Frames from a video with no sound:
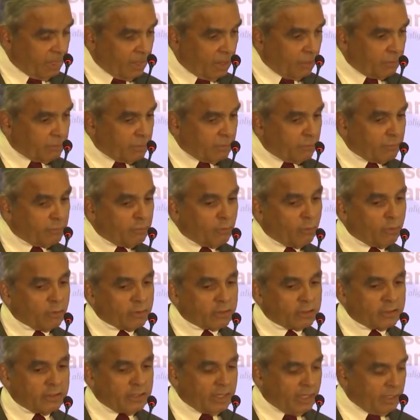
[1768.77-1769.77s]
Now, the
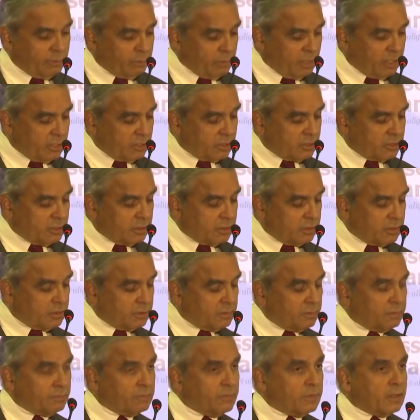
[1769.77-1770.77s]
fourth dimension
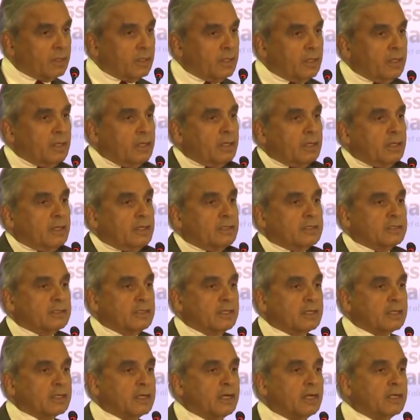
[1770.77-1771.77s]
is
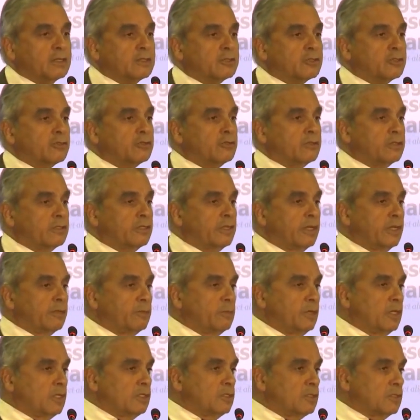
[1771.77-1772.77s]
the cultural
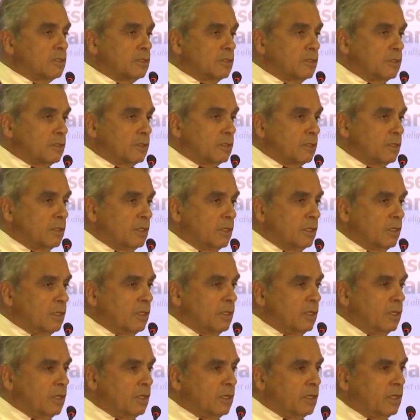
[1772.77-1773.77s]
dimension.
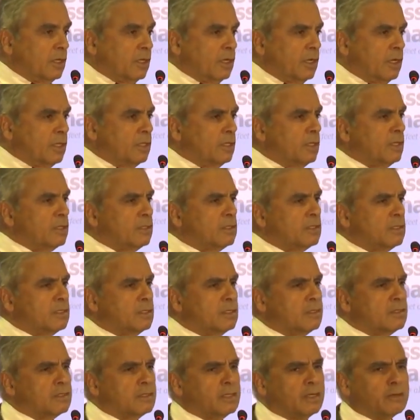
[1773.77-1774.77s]
And this
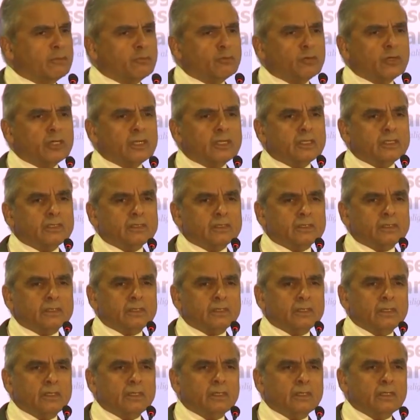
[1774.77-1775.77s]
is, in some
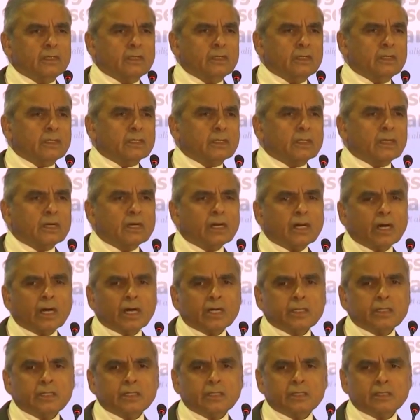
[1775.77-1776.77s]
ways, the
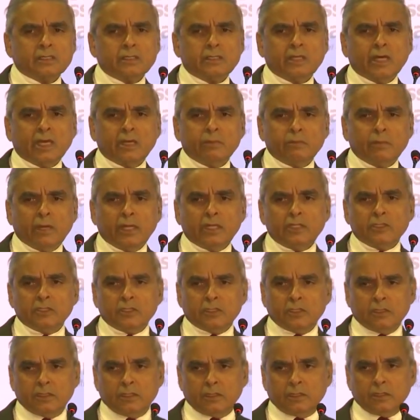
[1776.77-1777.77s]
hardest
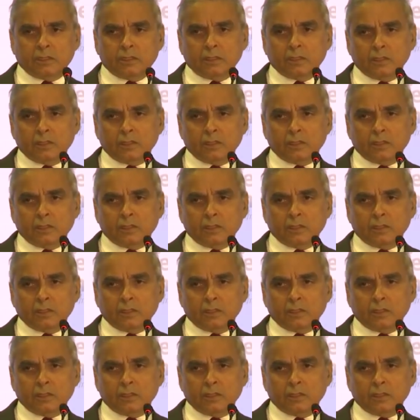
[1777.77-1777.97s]
dimension